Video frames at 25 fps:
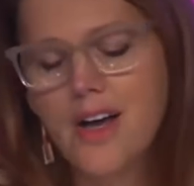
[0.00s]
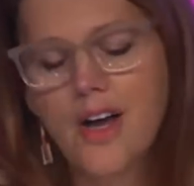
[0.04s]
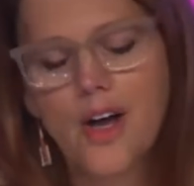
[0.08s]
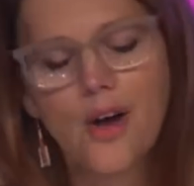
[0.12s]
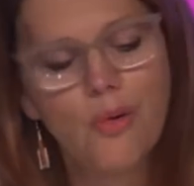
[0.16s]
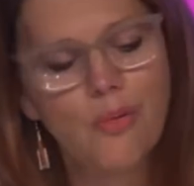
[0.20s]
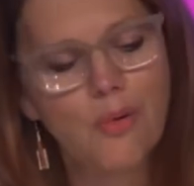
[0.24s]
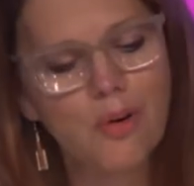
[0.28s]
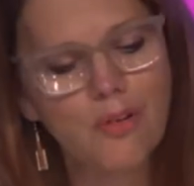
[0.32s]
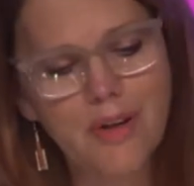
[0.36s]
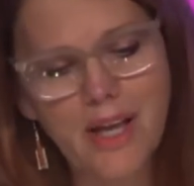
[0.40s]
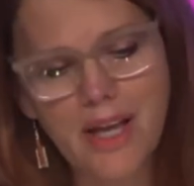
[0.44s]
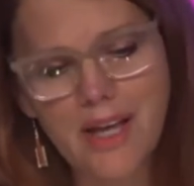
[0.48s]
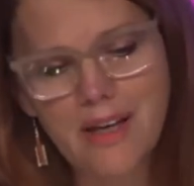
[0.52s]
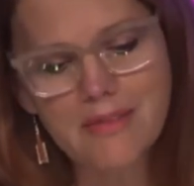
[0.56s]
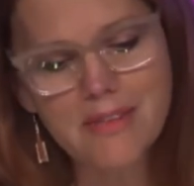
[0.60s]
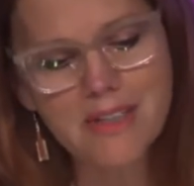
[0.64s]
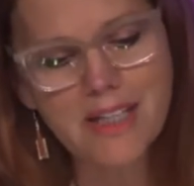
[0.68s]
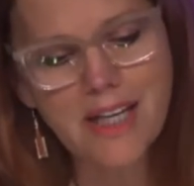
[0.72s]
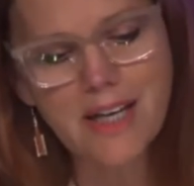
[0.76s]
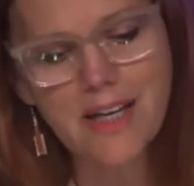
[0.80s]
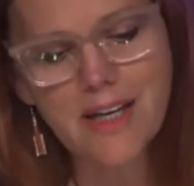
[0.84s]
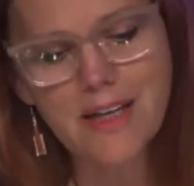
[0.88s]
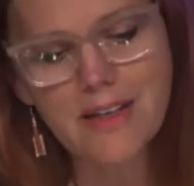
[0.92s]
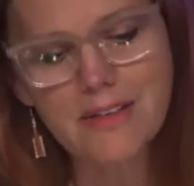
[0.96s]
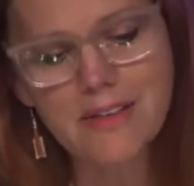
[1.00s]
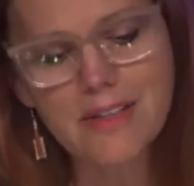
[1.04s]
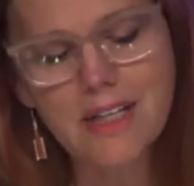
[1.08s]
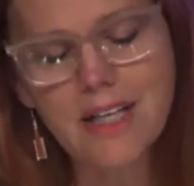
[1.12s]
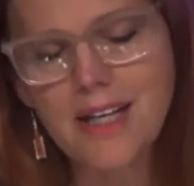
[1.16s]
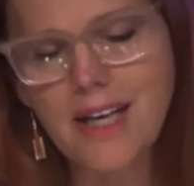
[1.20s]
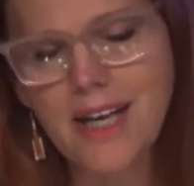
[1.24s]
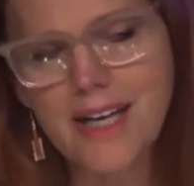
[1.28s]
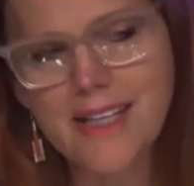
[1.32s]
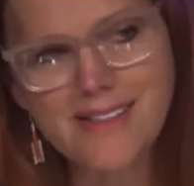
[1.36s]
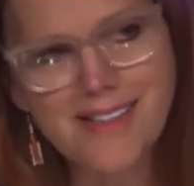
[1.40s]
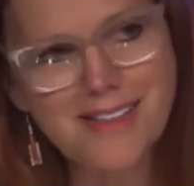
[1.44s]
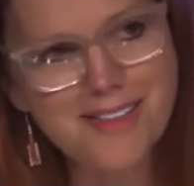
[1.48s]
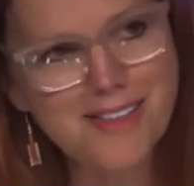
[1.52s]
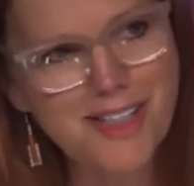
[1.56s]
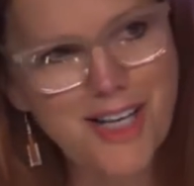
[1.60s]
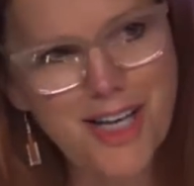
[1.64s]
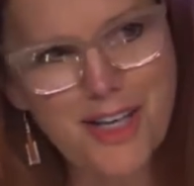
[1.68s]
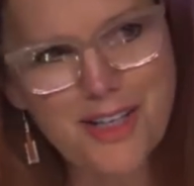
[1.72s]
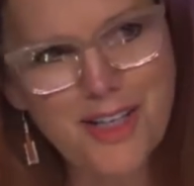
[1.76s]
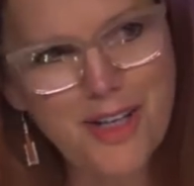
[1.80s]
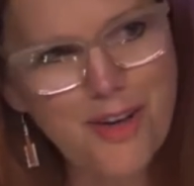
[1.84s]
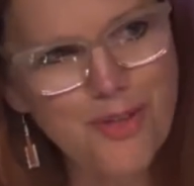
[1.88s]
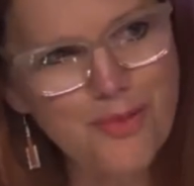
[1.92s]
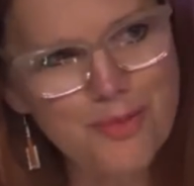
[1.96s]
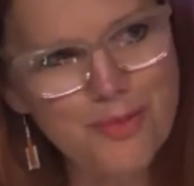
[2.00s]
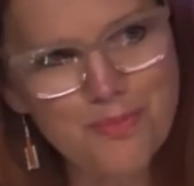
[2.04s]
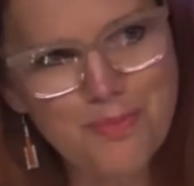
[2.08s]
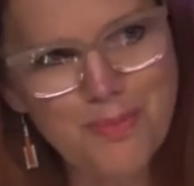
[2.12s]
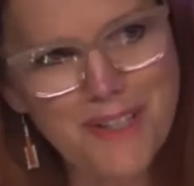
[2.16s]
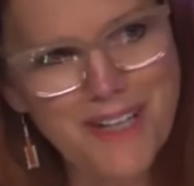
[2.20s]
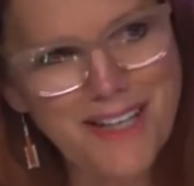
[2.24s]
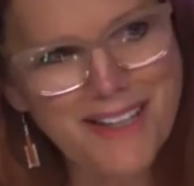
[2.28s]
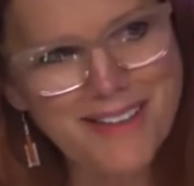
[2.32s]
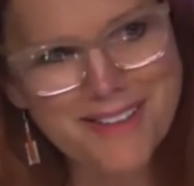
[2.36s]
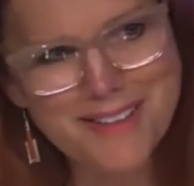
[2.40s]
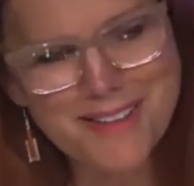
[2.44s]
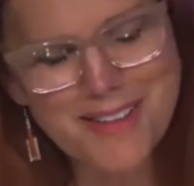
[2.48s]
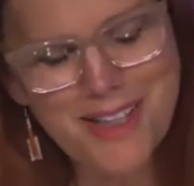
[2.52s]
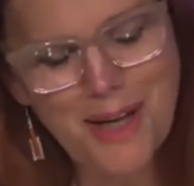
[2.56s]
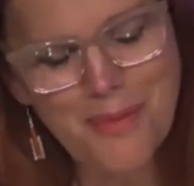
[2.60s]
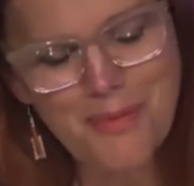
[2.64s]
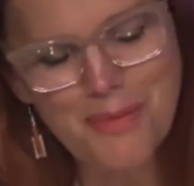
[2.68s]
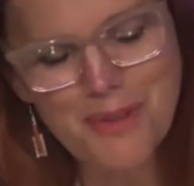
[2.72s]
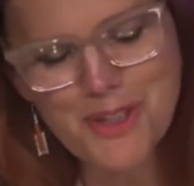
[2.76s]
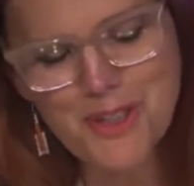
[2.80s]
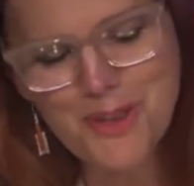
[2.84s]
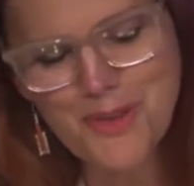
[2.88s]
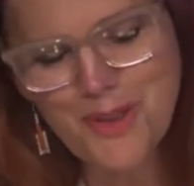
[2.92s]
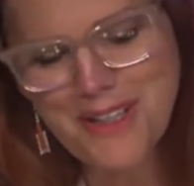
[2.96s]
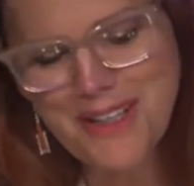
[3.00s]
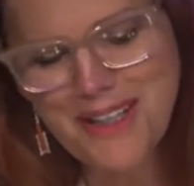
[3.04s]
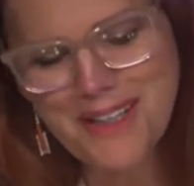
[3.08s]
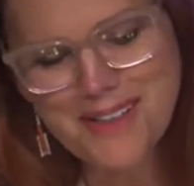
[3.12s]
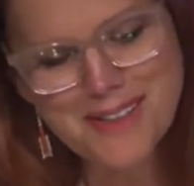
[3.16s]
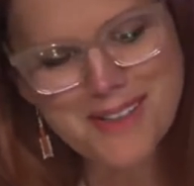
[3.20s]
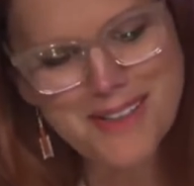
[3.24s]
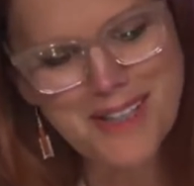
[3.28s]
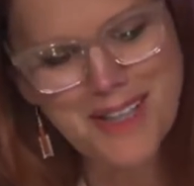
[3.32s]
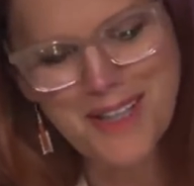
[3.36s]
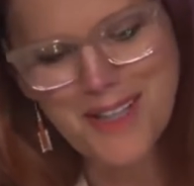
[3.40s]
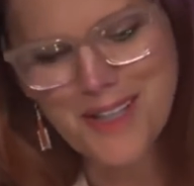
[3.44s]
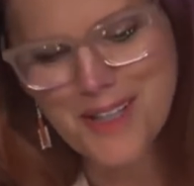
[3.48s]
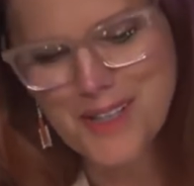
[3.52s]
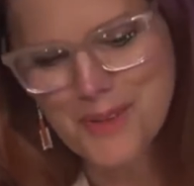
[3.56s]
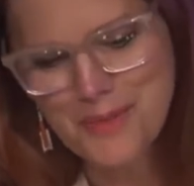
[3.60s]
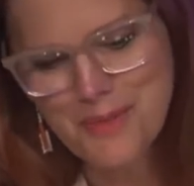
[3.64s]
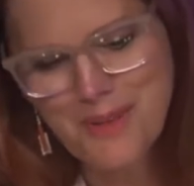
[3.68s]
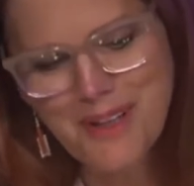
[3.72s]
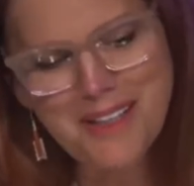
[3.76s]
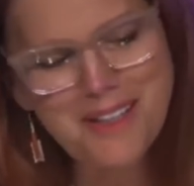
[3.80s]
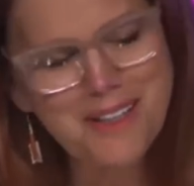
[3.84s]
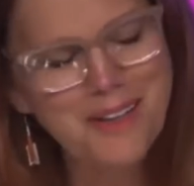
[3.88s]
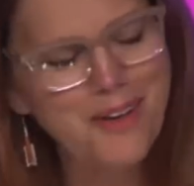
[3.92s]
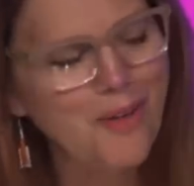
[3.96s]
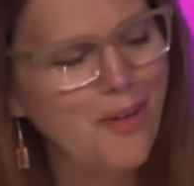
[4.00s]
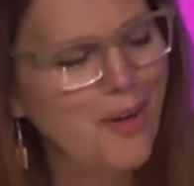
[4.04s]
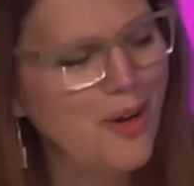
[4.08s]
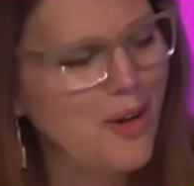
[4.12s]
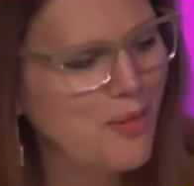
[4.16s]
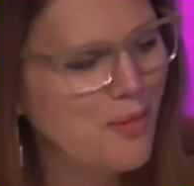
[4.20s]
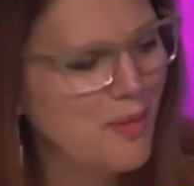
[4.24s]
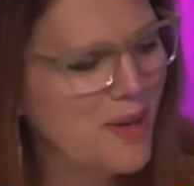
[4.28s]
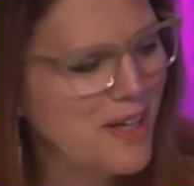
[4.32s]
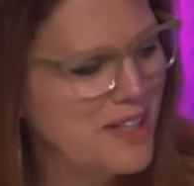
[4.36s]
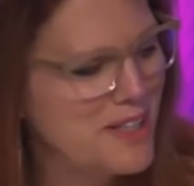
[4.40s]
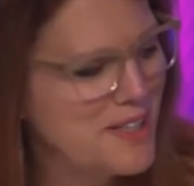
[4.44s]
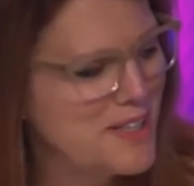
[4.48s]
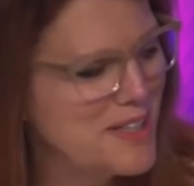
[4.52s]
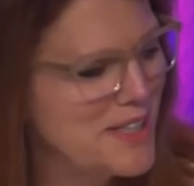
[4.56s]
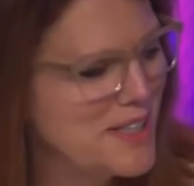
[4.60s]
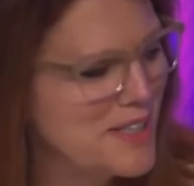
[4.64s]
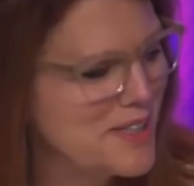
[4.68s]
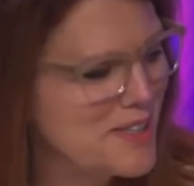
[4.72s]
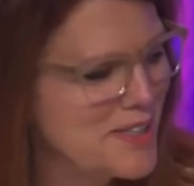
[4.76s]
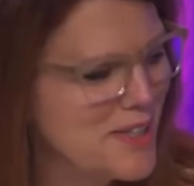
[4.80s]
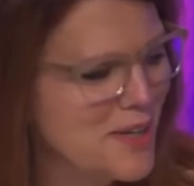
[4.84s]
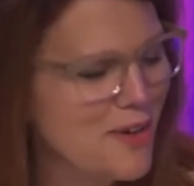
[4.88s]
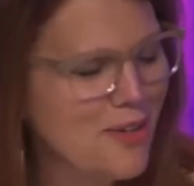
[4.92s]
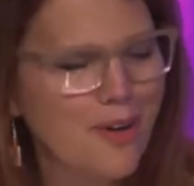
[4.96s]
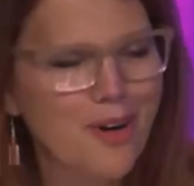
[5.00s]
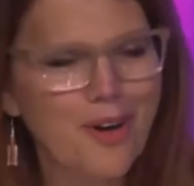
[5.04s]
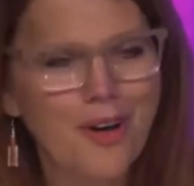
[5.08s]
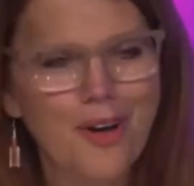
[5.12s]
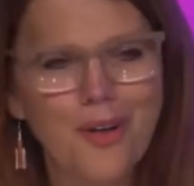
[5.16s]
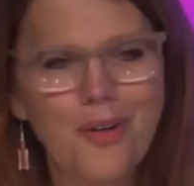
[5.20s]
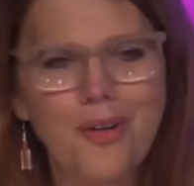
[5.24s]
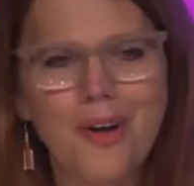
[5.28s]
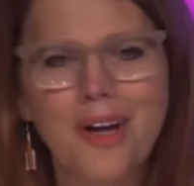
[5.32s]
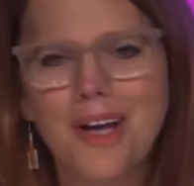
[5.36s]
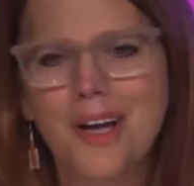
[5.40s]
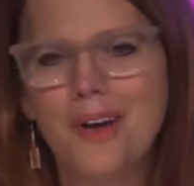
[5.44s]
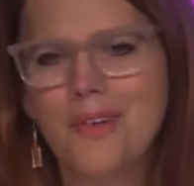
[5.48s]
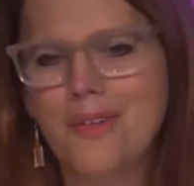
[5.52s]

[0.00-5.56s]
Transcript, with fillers: we'll count down. As I said, don't plan to stop at 29 seconds. Plan to go all the way to T0.